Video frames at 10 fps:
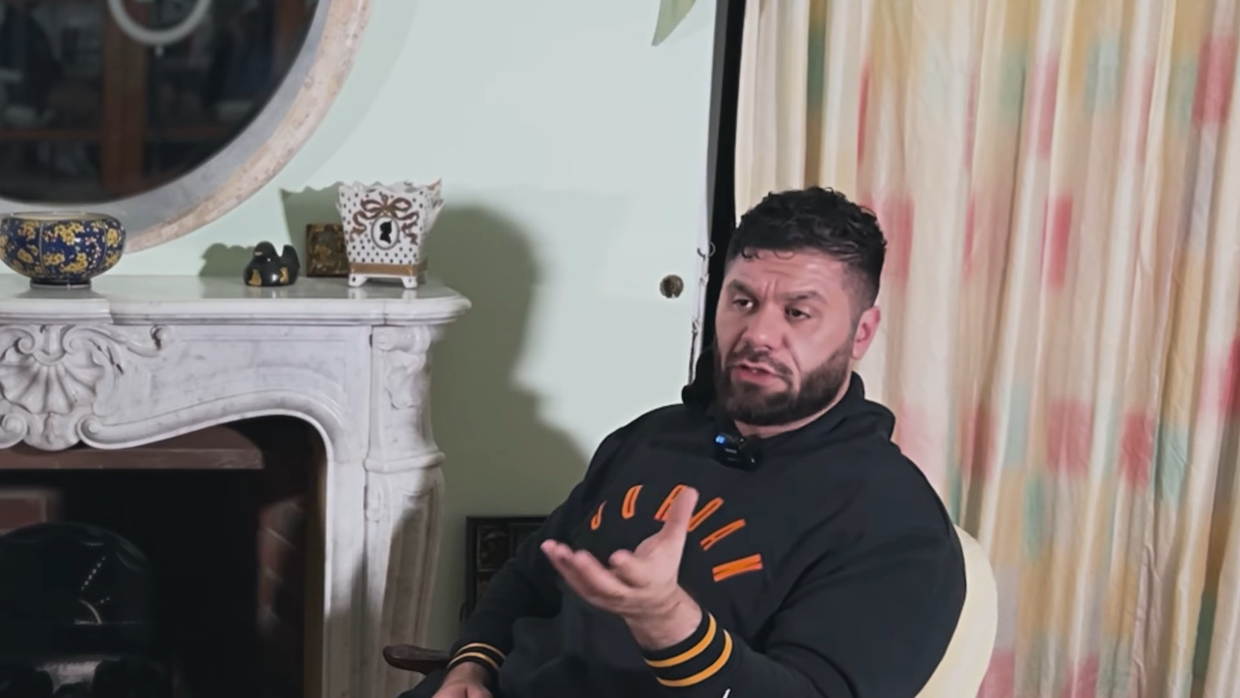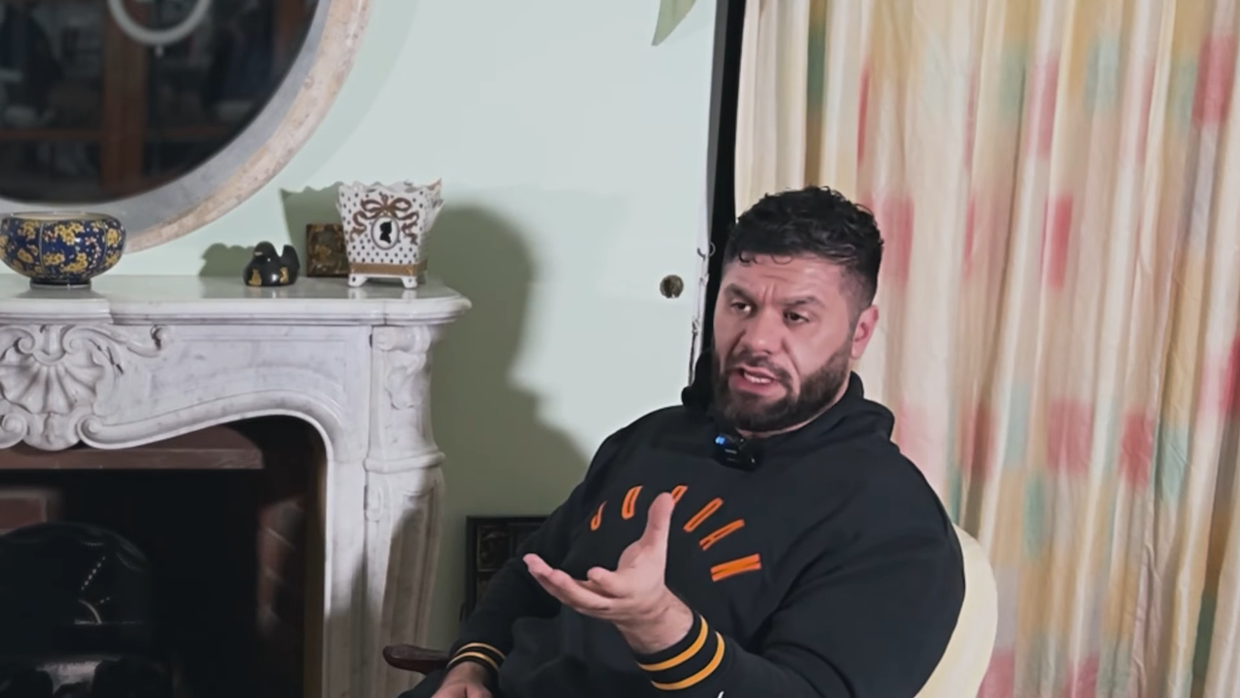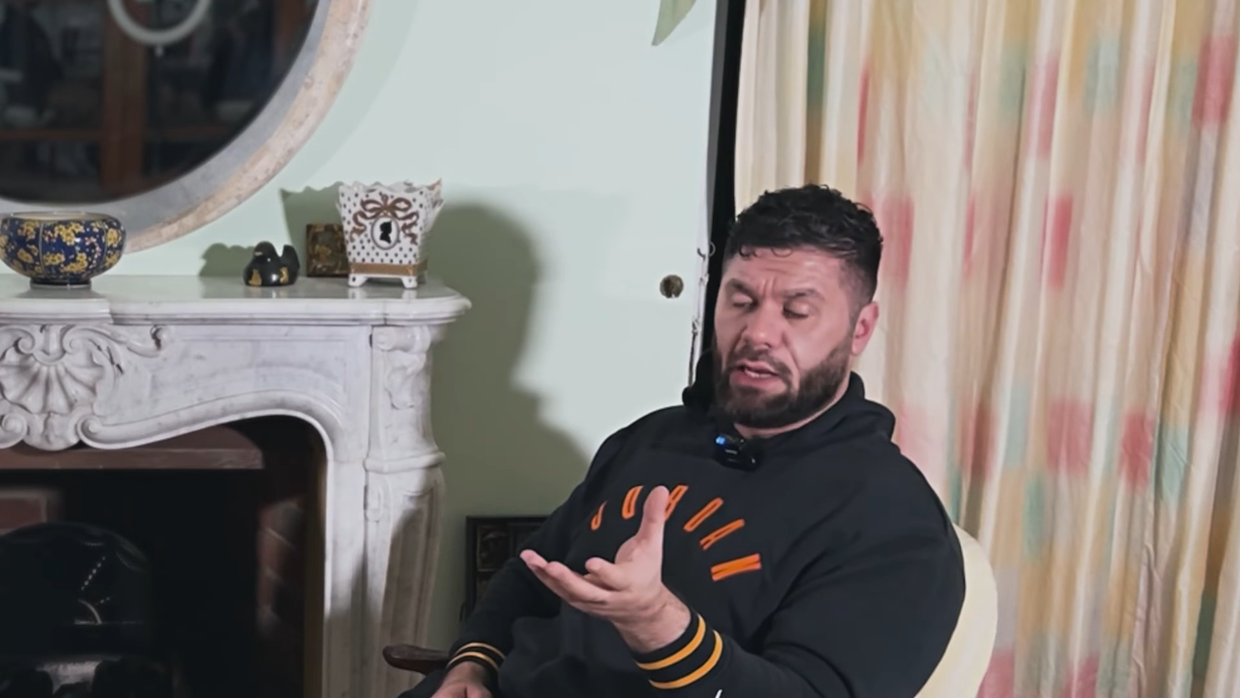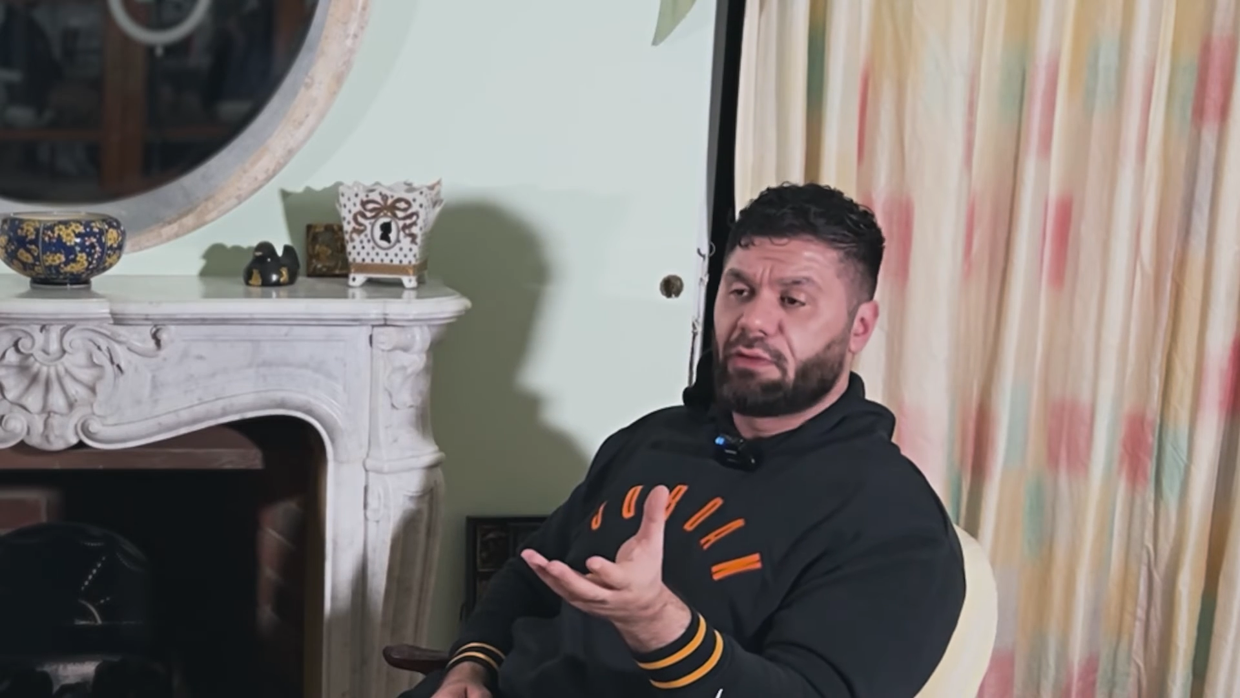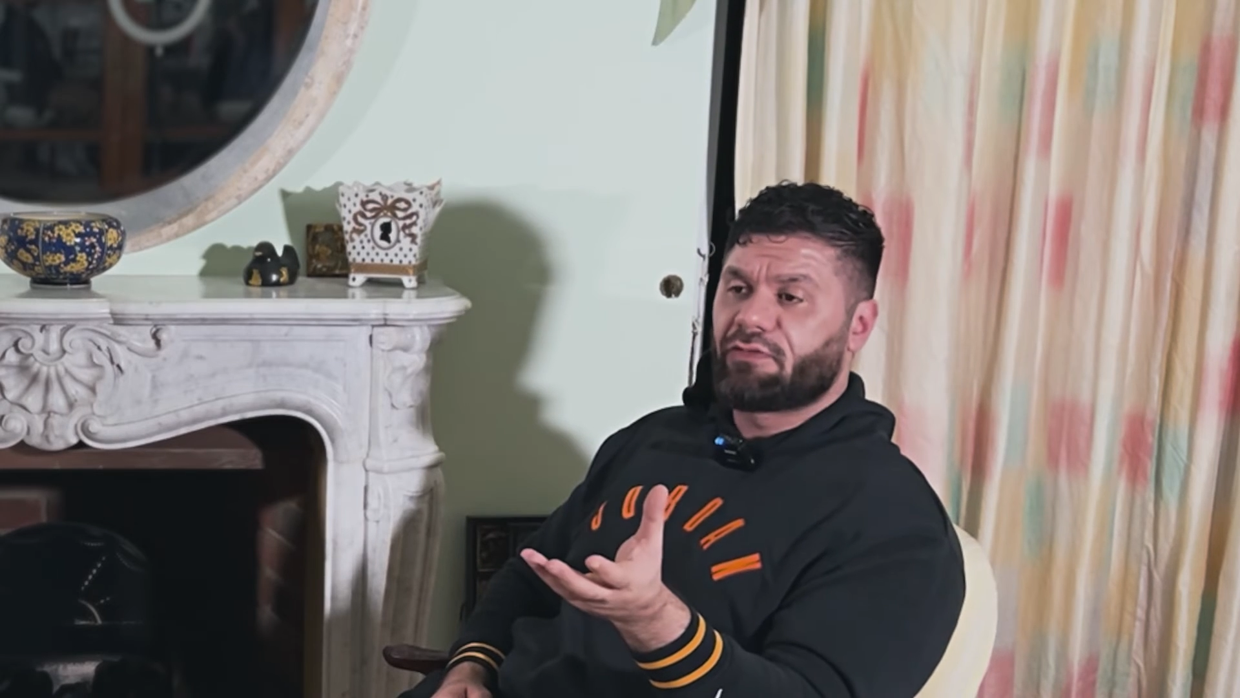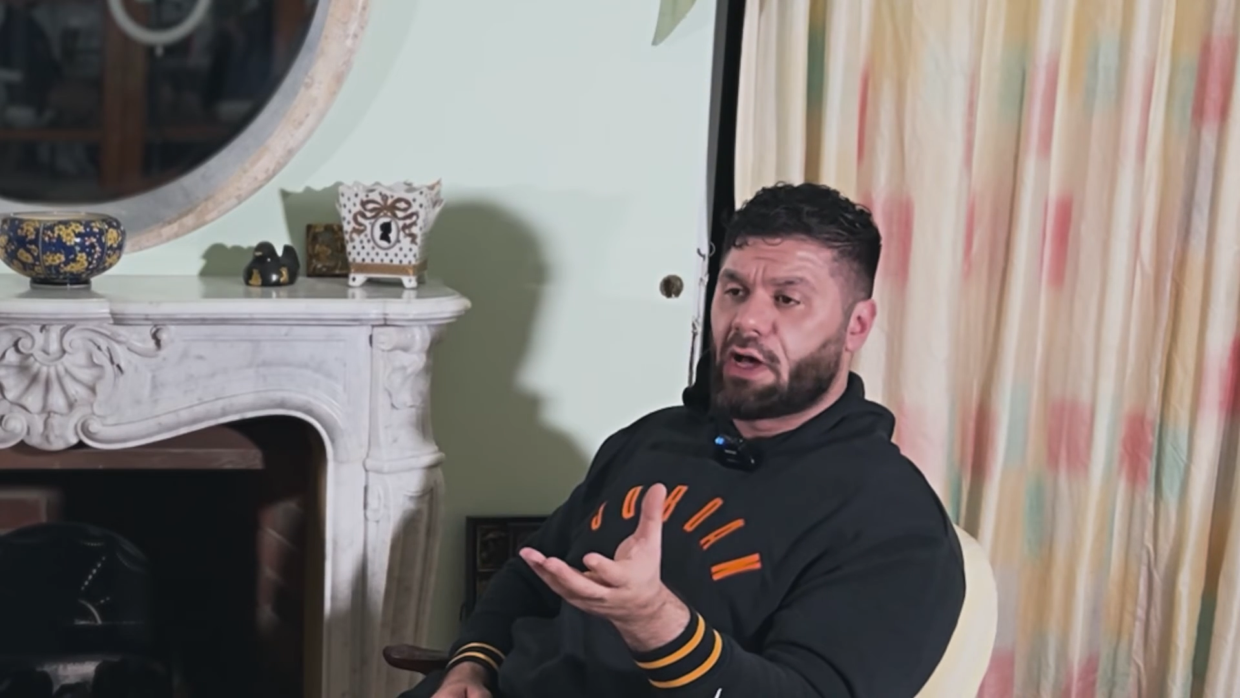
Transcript: dealing with